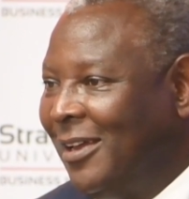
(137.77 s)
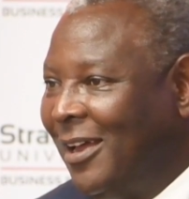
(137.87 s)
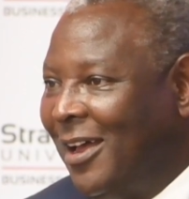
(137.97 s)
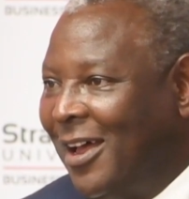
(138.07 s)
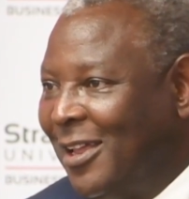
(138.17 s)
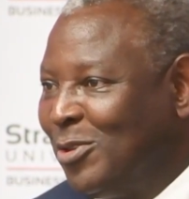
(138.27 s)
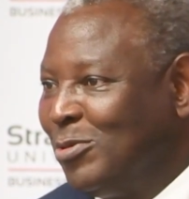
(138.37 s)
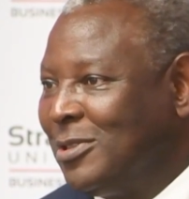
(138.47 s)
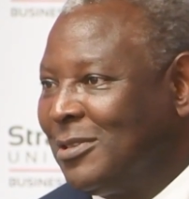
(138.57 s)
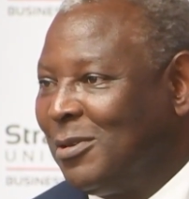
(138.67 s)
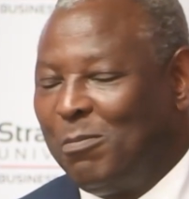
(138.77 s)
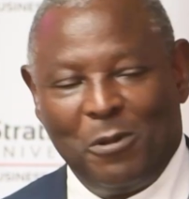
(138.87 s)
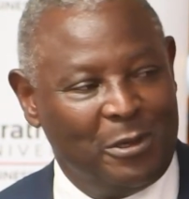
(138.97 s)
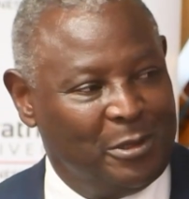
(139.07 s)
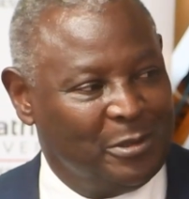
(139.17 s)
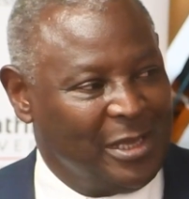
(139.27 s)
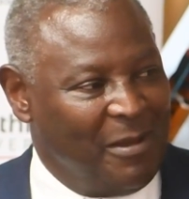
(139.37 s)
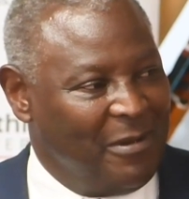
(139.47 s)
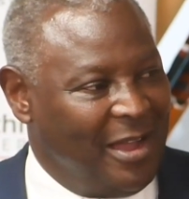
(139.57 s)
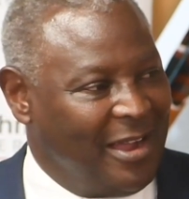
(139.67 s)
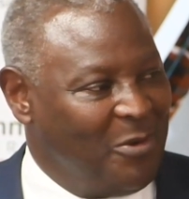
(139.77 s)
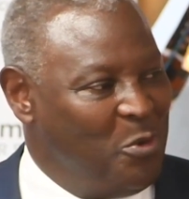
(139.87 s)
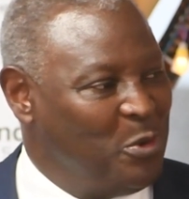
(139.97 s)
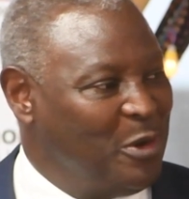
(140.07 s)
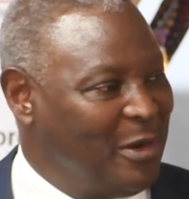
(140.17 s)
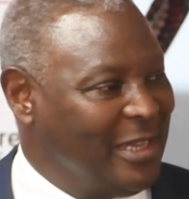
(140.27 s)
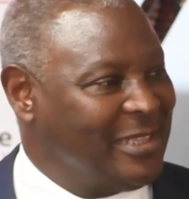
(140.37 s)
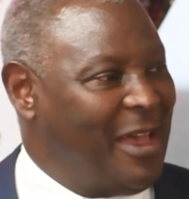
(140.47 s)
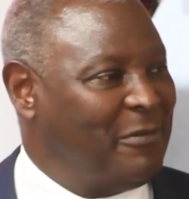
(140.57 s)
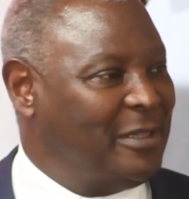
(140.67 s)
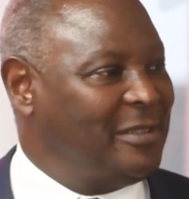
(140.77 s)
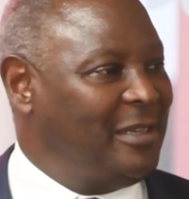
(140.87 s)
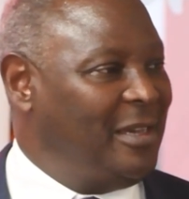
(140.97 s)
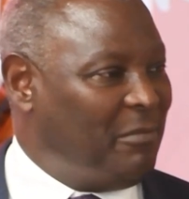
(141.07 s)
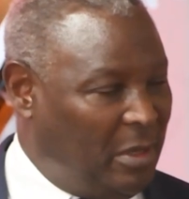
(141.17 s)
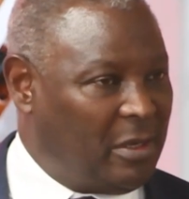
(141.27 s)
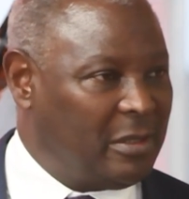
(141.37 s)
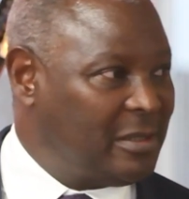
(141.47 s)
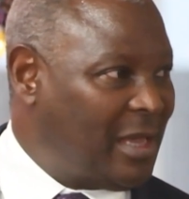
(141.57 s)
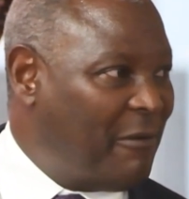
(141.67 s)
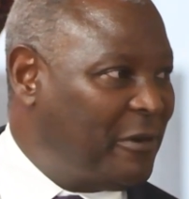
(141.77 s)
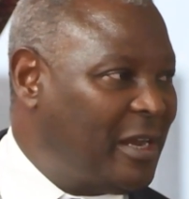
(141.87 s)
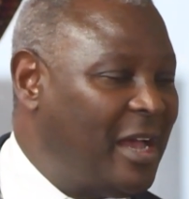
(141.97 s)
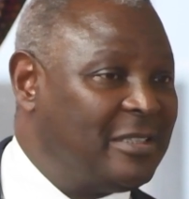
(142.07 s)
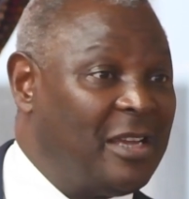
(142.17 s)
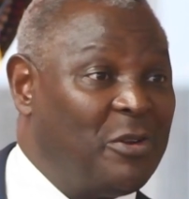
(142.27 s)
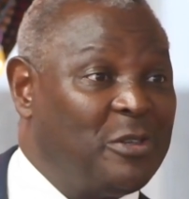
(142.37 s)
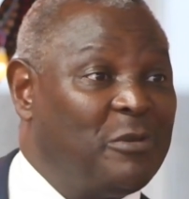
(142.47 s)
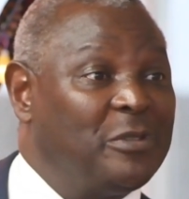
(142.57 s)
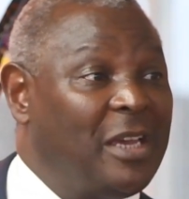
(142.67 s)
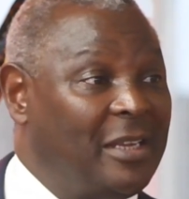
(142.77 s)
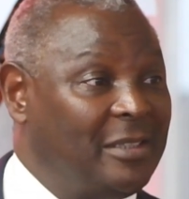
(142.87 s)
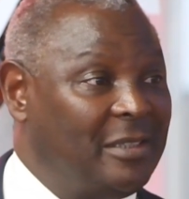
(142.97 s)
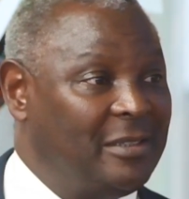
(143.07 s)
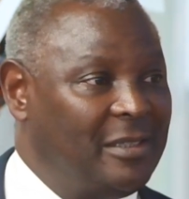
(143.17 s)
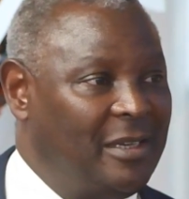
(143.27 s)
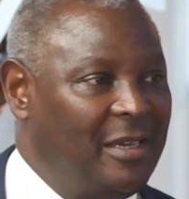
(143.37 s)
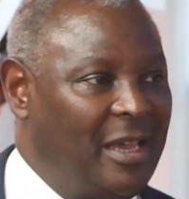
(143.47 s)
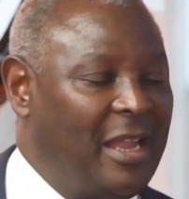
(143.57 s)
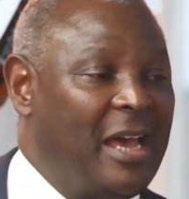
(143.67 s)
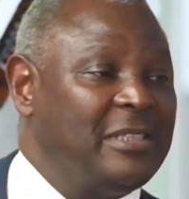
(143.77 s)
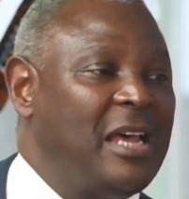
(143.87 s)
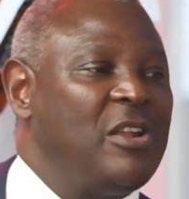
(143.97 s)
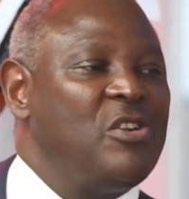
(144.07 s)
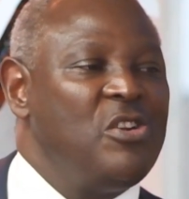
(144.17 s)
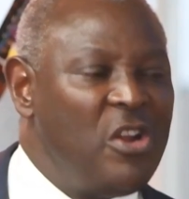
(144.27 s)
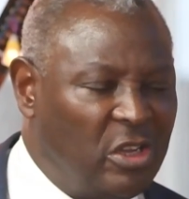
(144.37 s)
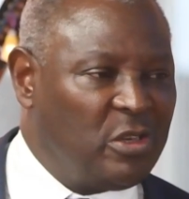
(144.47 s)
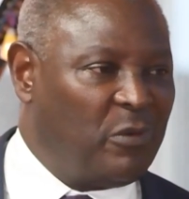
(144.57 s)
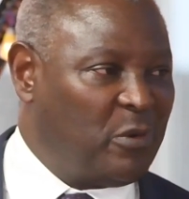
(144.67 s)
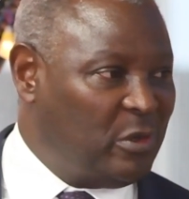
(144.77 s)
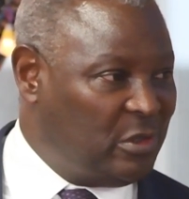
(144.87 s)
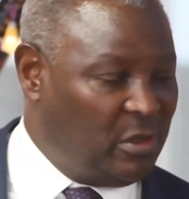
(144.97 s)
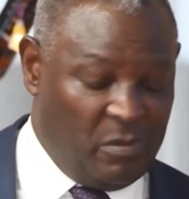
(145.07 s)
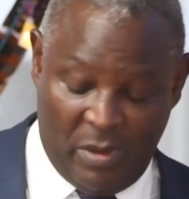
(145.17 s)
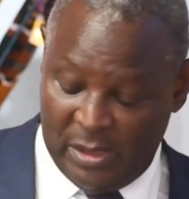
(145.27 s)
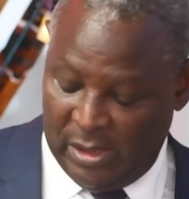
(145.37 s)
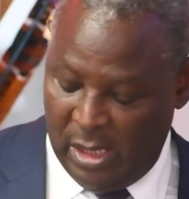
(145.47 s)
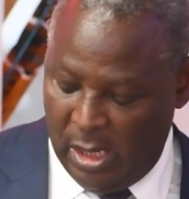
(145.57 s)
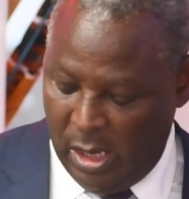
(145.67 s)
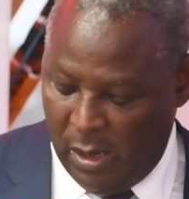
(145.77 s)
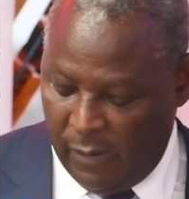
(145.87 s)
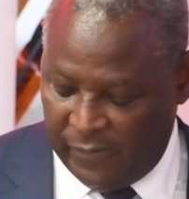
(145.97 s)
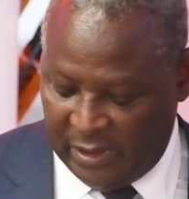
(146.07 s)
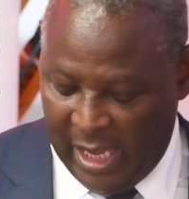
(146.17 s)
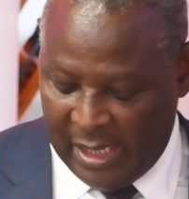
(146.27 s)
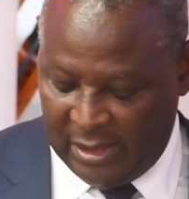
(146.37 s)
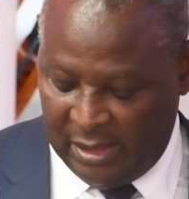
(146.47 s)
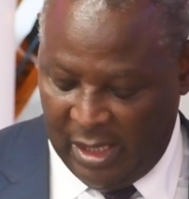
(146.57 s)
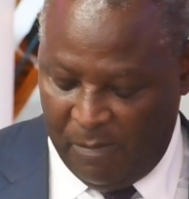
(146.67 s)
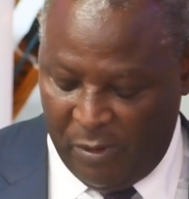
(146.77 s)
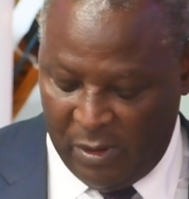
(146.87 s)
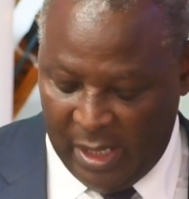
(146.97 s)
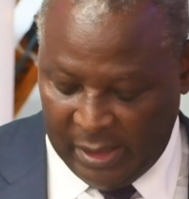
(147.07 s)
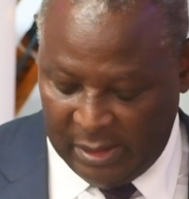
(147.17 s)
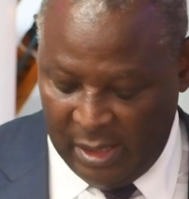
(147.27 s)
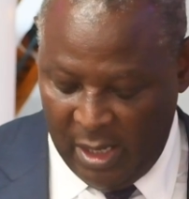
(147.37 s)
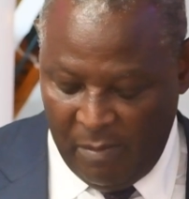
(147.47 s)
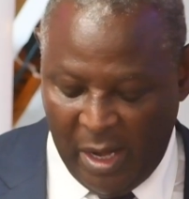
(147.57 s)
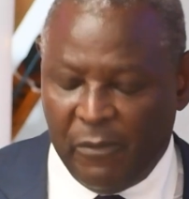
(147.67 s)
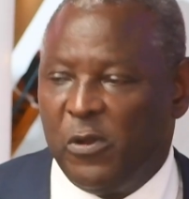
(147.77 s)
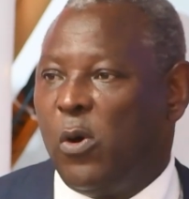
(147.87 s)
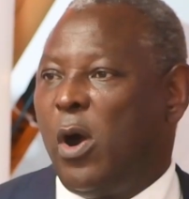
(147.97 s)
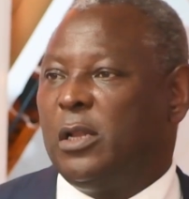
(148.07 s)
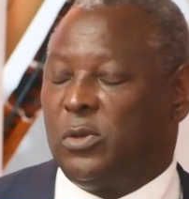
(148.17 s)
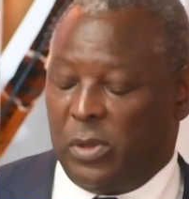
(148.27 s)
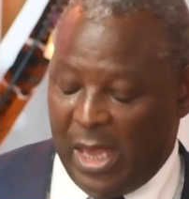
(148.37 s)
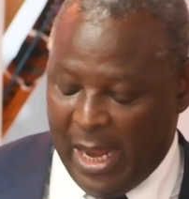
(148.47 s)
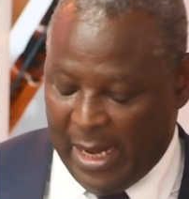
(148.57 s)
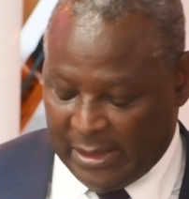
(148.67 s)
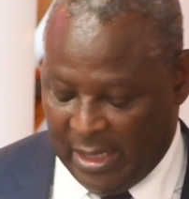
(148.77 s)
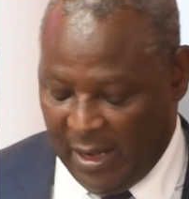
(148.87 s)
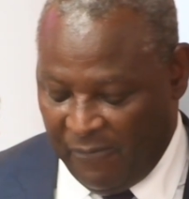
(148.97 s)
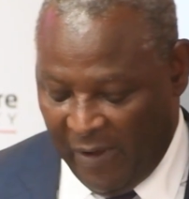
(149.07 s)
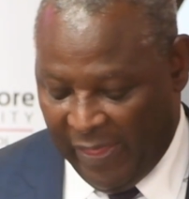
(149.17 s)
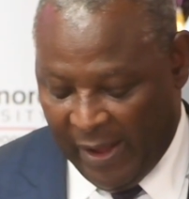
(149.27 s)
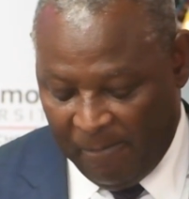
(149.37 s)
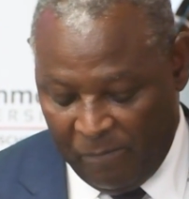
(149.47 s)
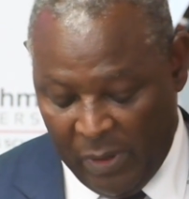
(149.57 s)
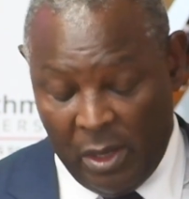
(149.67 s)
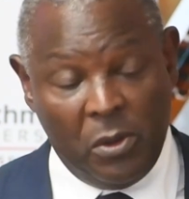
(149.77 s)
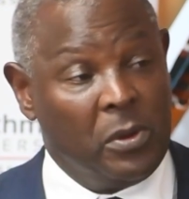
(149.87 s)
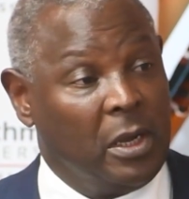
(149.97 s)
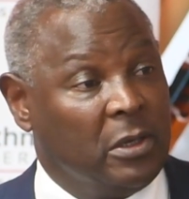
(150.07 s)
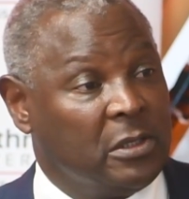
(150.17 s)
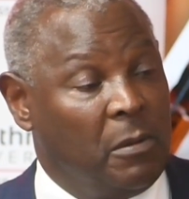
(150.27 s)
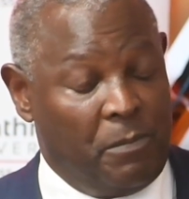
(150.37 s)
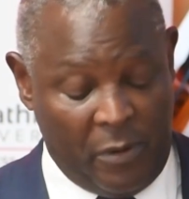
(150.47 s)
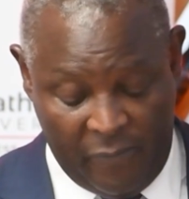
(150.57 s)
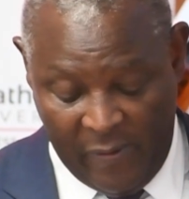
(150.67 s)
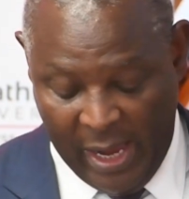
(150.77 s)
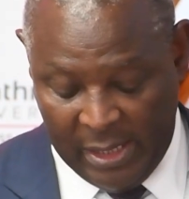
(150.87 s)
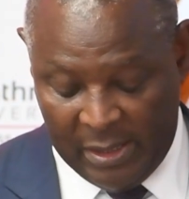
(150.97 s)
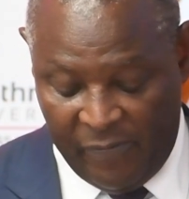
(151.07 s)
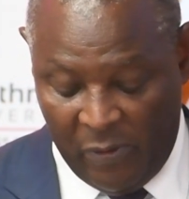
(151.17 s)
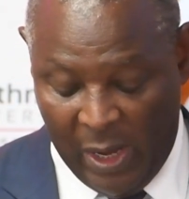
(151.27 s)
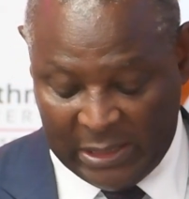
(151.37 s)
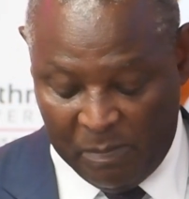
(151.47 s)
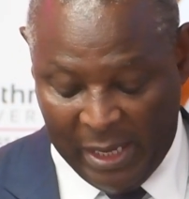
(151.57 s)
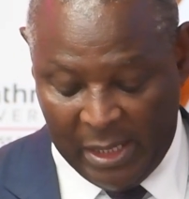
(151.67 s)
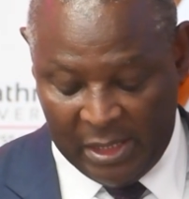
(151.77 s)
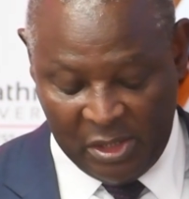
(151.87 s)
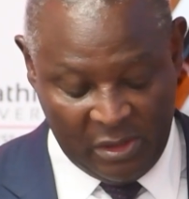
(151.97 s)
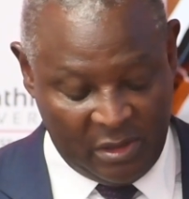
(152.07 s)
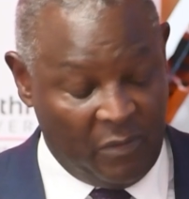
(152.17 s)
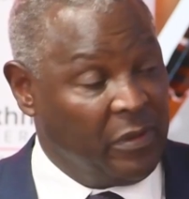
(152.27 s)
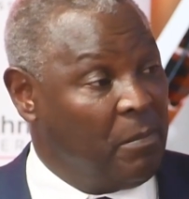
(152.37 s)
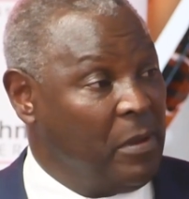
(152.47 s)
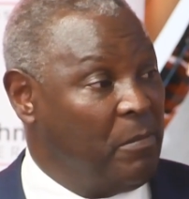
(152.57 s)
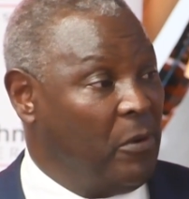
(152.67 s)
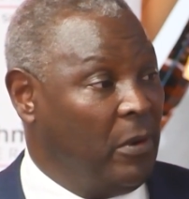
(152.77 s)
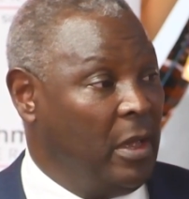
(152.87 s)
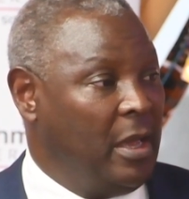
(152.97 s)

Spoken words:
to produce a good or a service, because Africa has a lot of challenges and has a lot of consumers of such products. And if you want to then extend further, you can also provide for aspirations of the people.